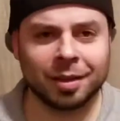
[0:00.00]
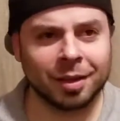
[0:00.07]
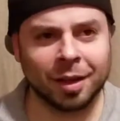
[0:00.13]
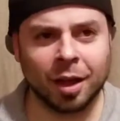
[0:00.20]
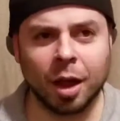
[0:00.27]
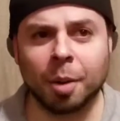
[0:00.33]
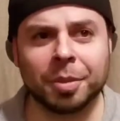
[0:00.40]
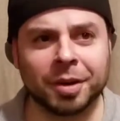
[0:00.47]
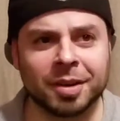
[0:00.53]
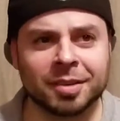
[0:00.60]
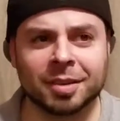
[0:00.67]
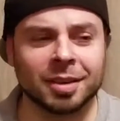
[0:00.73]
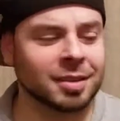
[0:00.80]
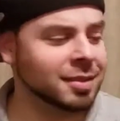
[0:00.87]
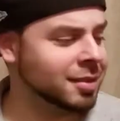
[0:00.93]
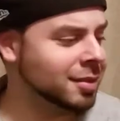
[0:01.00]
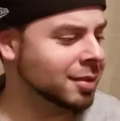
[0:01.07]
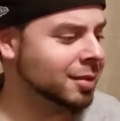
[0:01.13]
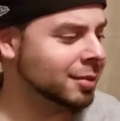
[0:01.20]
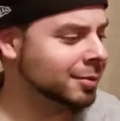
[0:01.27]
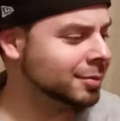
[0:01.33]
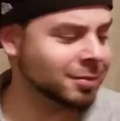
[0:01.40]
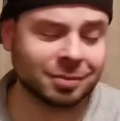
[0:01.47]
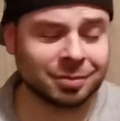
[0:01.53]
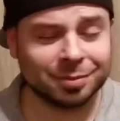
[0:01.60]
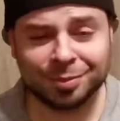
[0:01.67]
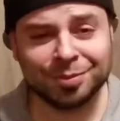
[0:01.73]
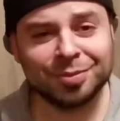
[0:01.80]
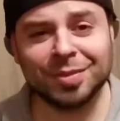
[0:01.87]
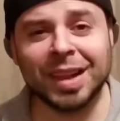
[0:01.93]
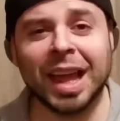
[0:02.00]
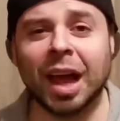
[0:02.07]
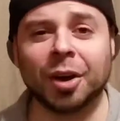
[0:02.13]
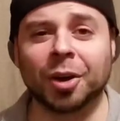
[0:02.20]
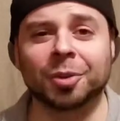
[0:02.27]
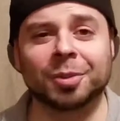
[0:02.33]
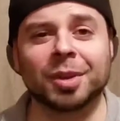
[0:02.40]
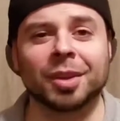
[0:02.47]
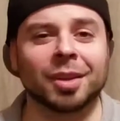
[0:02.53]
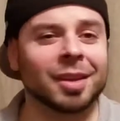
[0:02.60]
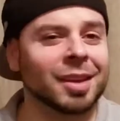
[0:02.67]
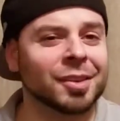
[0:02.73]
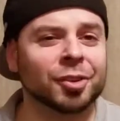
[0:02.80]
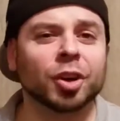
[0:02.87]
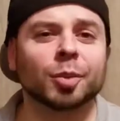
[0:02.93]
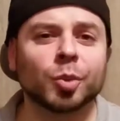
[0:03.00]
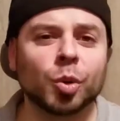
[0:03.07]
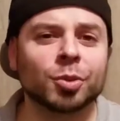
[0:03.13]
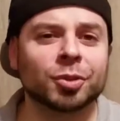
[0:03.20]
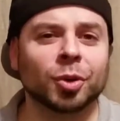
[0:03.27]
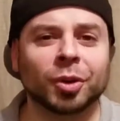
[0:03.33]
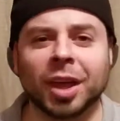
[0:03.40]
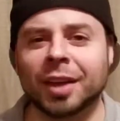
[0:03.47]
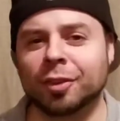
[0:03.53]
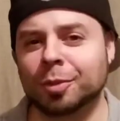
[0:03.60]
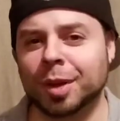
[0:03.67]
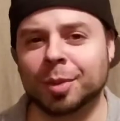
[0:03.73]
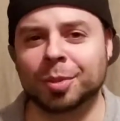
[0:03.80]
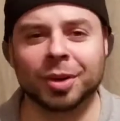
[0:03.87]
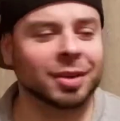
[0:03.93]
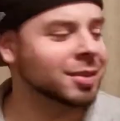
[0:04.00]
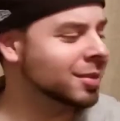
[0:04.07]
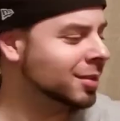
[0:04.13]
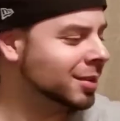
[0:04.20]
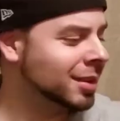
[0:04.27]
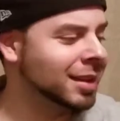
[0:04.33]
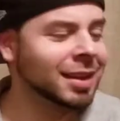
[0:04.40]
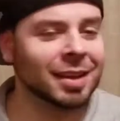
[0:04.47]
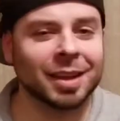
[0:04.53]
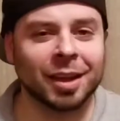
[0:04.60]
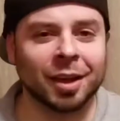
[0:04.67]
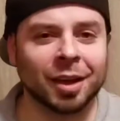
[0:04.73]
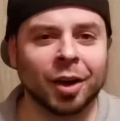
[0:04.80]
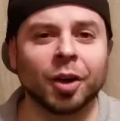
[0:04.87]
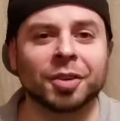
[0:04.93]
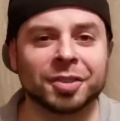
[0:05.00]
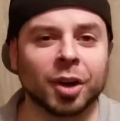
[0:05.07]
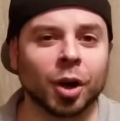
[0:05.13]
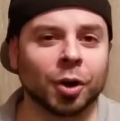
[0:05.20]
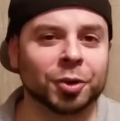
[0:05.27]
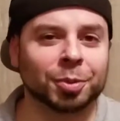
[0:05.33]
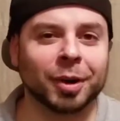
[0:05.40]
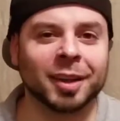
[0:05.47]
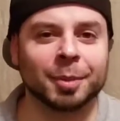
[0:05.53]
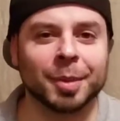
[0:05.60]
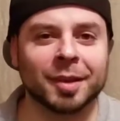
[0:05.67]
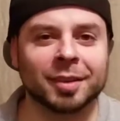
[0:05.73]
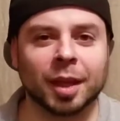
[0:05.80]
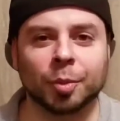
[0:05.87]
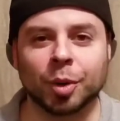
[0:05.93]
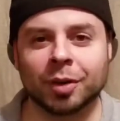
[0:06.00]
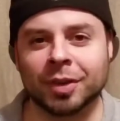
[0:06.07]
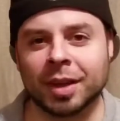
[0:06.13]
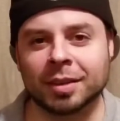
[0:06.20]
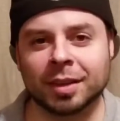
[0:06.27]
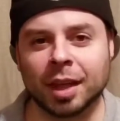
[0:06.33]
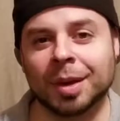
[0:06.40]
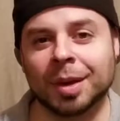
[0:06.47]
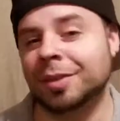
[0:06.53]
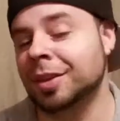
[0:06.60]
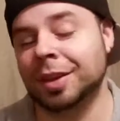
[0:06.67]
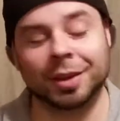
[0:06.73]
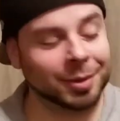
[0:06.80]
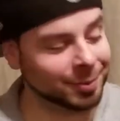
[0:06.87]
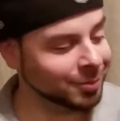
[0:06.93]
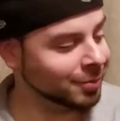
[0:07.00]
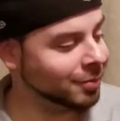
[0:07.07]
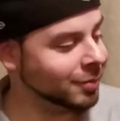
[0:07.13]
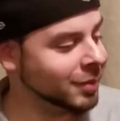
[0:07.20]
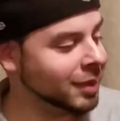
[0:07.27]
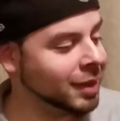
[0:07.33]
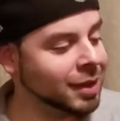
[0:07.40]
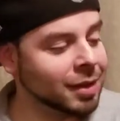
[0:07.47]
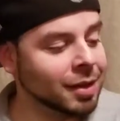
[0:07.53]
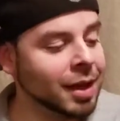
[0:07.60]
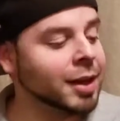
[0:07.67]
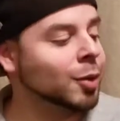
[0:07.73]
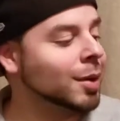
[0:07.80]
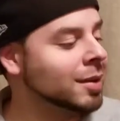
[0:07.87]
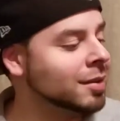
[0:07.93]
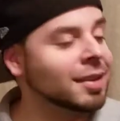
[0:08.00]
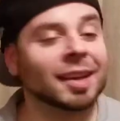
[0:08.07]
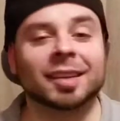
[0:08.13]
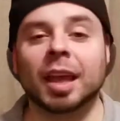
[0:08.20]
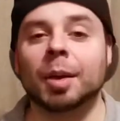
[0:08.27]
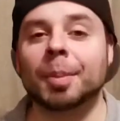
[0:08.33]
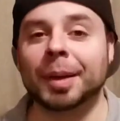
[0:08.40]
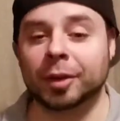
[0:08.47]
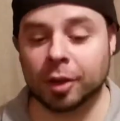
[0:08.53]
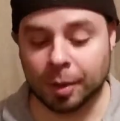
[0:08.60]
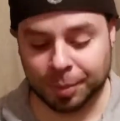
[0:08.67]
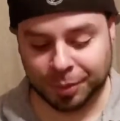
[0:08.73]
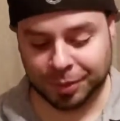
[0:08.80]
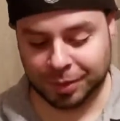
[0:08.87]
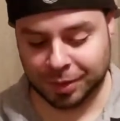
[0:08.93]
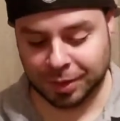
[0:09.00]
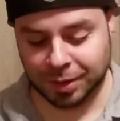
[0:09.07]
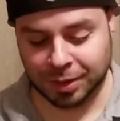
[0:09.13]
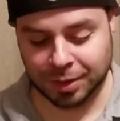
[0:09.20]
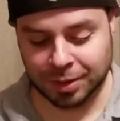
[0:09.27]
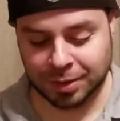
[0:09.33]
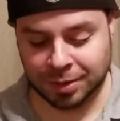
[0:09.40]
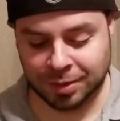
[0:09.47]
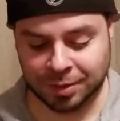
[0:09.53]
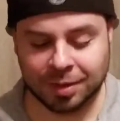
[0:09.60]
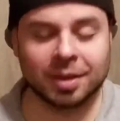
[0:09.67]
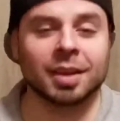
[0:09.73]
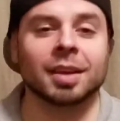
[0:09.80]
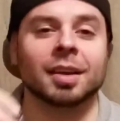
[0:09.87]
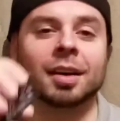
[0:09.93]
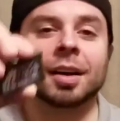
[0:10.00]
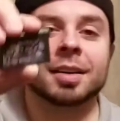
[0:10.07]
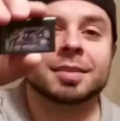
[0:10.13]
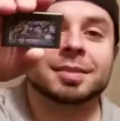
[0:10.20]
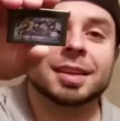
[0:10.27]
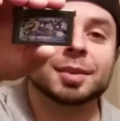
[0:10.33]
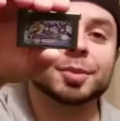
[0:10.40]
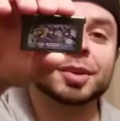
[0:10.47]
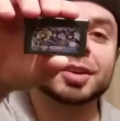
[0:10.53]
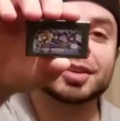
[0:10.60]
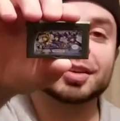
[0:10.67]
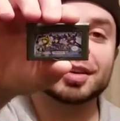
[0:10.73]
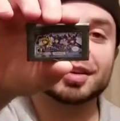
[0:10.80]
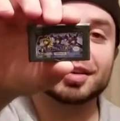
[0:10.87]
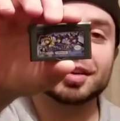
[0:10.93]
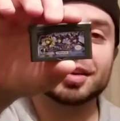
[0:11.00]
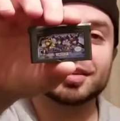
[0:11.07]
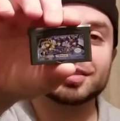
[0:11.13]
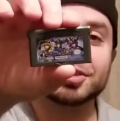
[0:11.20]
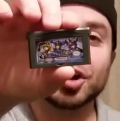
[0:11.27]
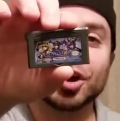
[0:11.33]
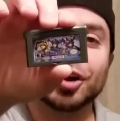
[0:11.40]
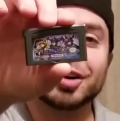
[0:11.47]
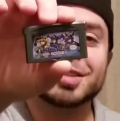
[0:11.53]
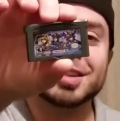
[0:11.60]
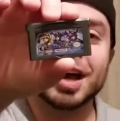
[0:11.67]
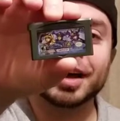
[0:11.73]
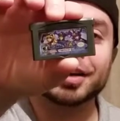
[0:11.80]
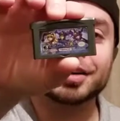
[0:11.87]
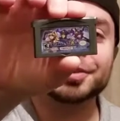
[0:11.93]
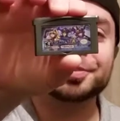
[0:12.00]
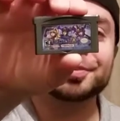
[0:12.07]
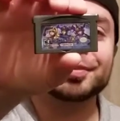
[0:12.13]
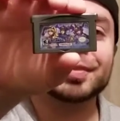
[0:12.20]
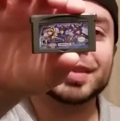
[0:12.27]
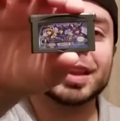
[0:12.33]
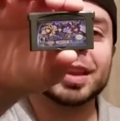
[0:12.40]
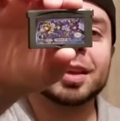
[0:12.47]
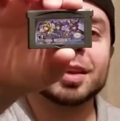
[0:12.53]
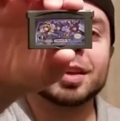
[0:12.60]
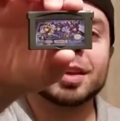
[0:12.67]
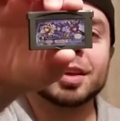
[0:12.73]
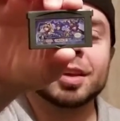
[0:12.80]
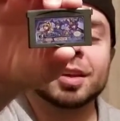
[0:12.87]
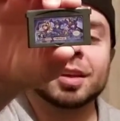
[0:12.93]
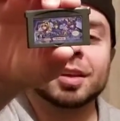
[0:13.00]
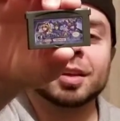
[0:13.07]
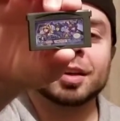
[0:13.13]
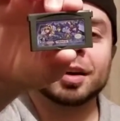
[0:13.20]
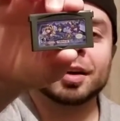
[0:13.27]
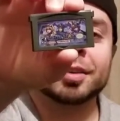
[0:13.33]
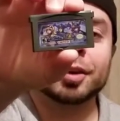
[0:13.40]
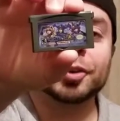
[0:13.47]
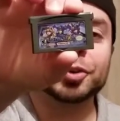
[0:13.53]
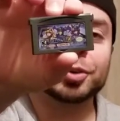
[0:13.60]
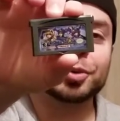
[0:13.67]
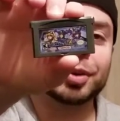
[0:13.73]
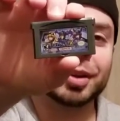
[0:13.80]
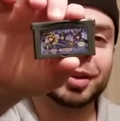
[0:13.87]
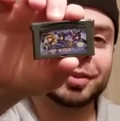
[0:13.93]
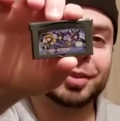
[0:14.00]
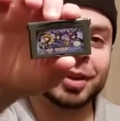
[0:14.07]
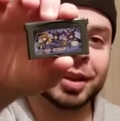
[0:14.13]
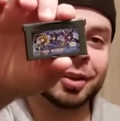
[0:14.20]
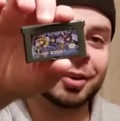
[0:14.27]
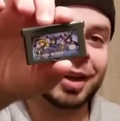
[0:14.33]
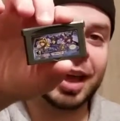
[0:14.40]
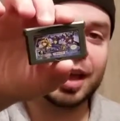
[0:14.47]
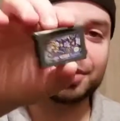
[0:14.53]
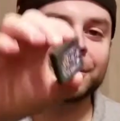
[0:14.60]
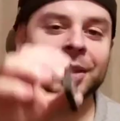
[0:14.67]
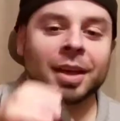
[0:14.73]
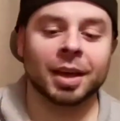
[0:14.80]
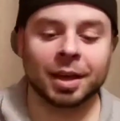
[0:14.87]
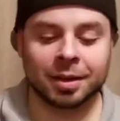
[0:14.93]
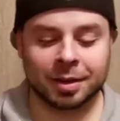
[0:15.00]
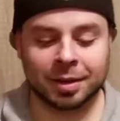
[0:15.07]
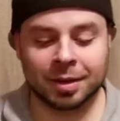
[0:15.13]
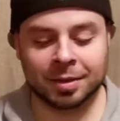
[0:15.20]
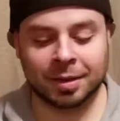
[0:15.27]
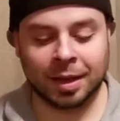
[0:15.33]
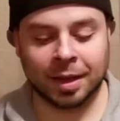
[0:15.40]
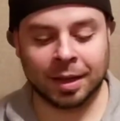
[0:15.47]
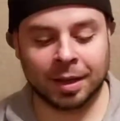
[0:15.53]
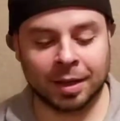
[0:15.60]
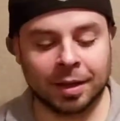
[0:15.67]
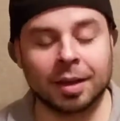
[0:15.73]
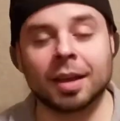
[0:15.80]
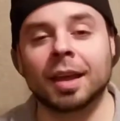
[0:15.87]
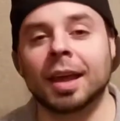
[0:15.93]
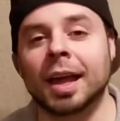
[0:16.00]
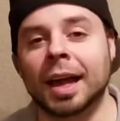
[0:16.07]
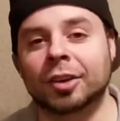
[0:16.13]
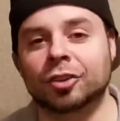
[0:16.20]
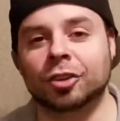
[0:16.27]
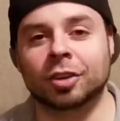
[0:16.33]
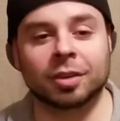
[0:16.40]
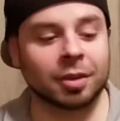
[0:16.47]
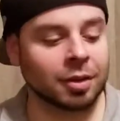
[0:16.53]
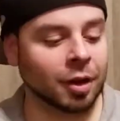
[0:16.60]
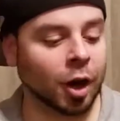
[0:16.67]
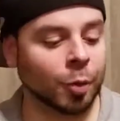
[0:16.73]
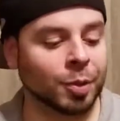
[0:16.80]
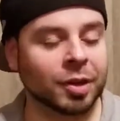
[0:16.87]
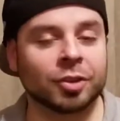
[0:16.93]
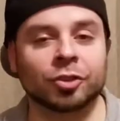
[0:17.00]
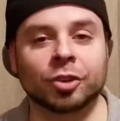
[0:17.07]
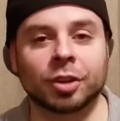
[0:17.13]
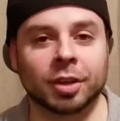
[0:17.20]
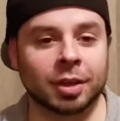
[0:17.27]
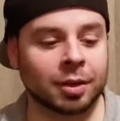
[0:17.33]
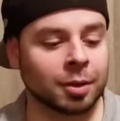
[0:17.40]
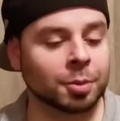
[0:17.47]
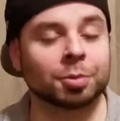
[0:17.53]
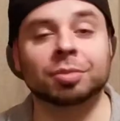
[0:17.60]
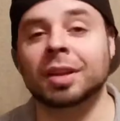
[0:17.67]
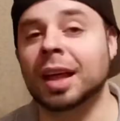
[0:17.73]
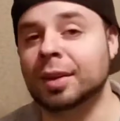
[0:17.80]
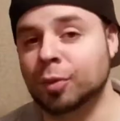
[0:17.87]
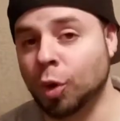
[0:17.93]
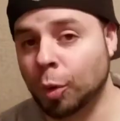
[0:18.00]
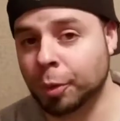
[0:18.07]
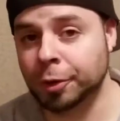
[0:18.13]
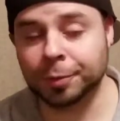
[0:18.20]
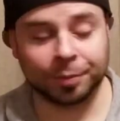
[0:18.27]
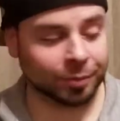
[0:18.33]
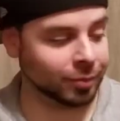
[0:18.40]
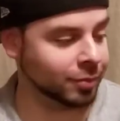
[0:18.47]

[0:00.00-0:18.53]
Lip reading: Harmony Dissonance. I don't know. Circle Moon's okay for me, but Area of Sorrow is probably the best Game Boy Advance I think. Anyways, the next game I picked up is Stigma Star Saga. It's also a game that is a action RPG platformer.